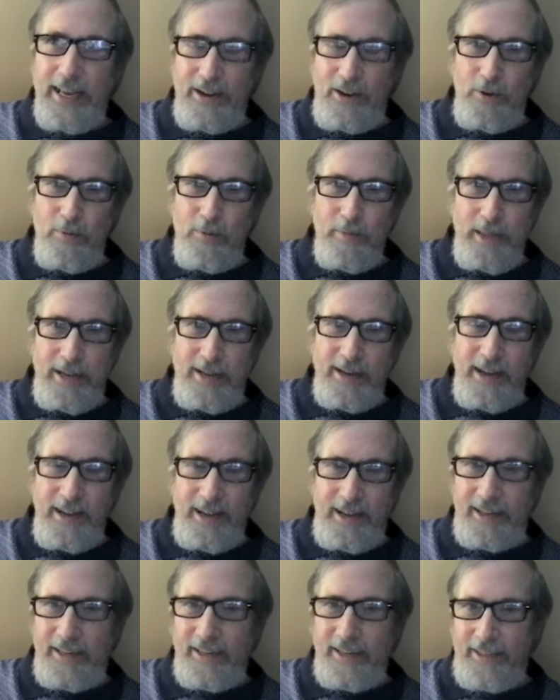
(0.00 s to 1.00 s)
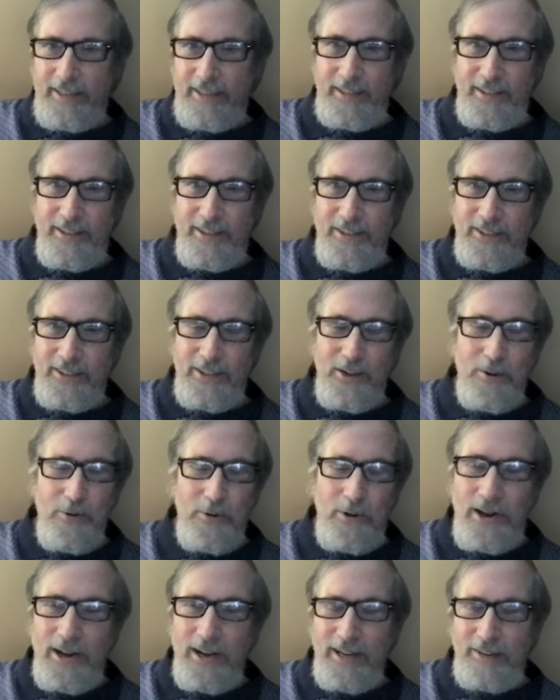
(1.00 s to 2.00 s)
home that night, and go
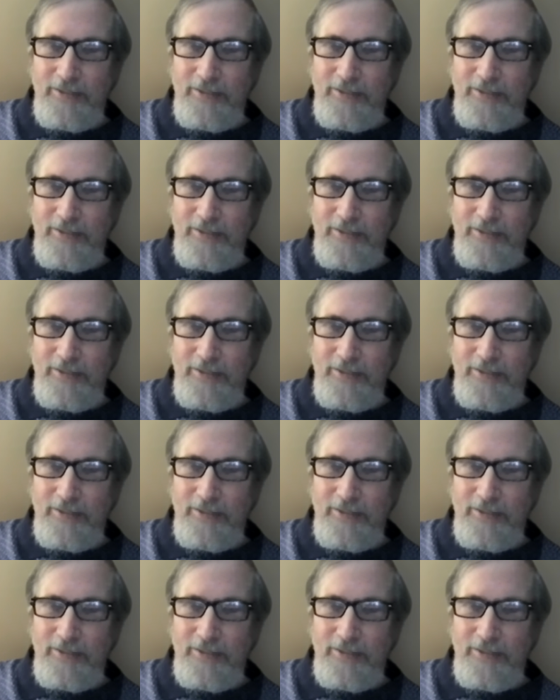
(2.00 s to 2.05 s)
on.